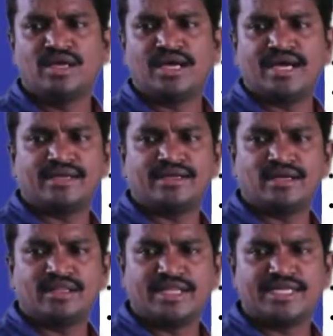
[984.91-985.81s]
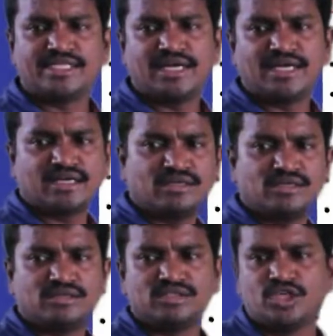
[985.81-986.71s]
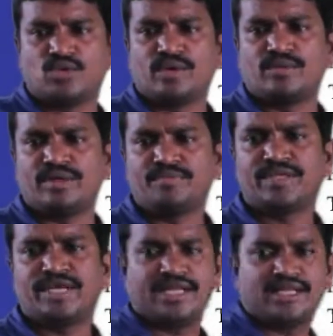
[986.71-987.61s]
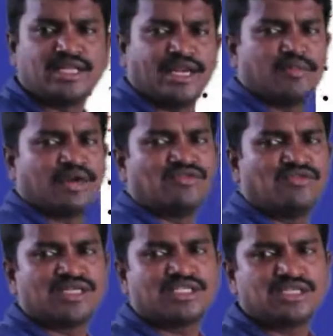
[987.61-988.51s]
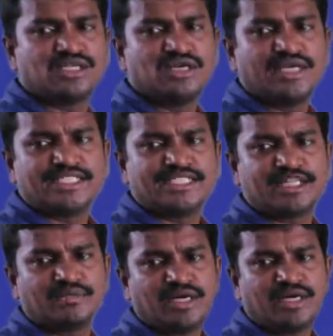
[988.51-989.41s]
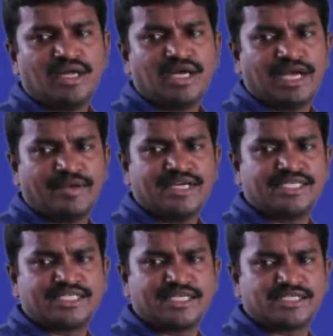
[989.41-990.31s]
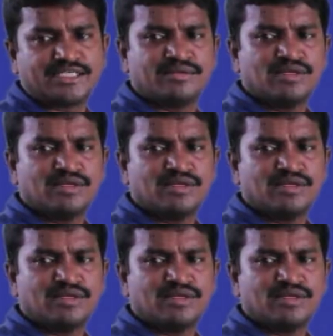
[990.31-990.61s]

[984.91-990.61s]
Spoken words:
and the result 0 1 1, and the number of ones is nothing but Hamming distance.